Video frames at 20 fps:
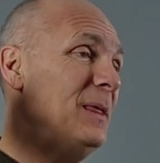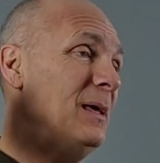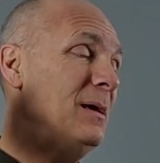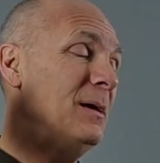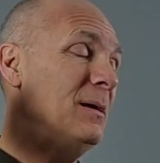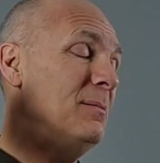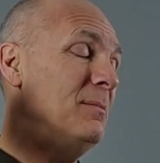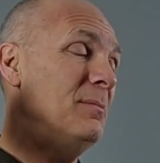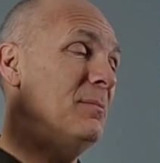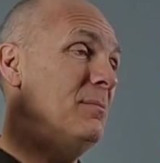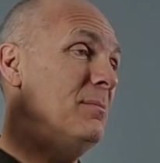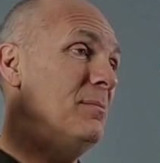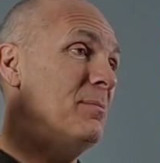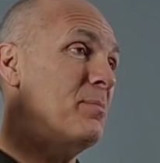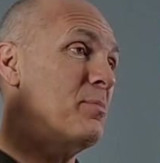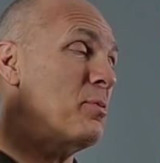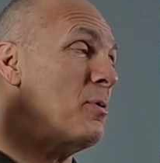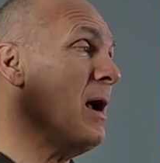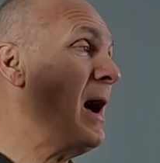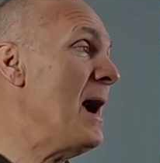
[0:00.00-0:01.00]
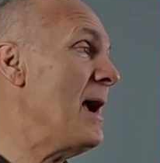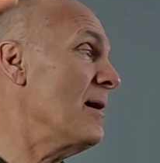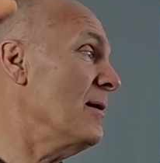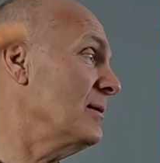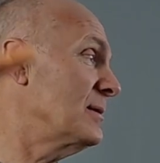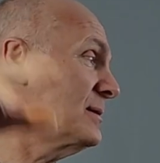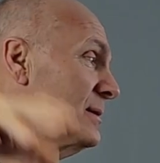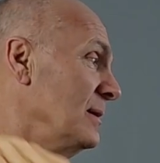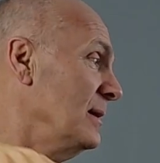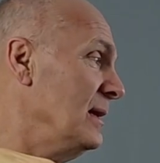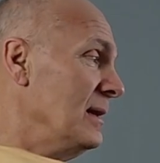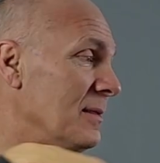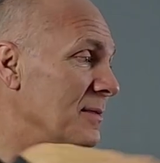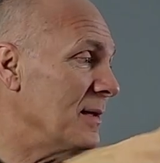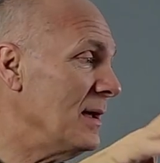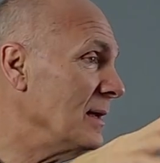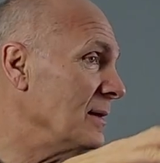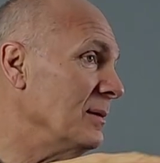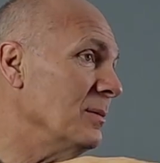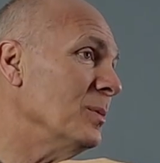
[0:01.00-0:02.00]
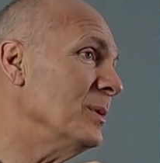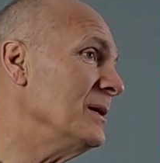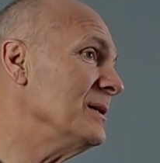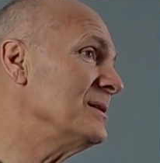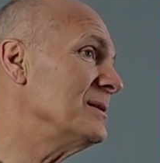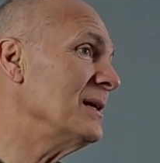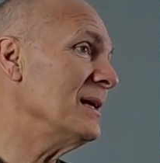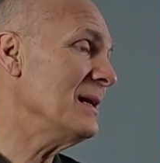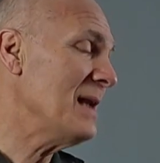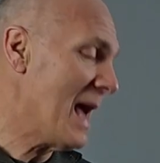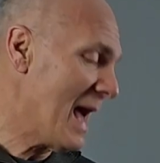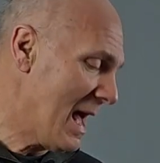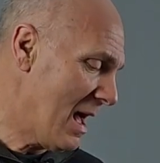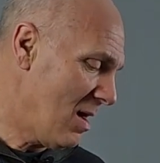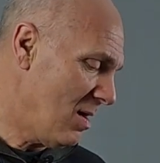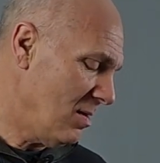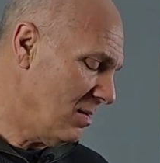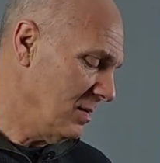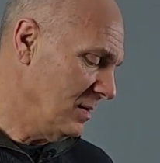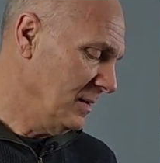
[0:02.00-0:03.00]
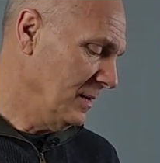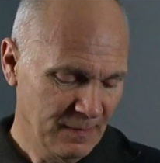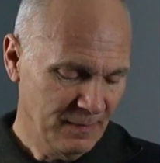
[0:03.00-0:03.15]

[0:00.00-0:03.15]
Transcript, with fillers: uh, prior to anything that we see now.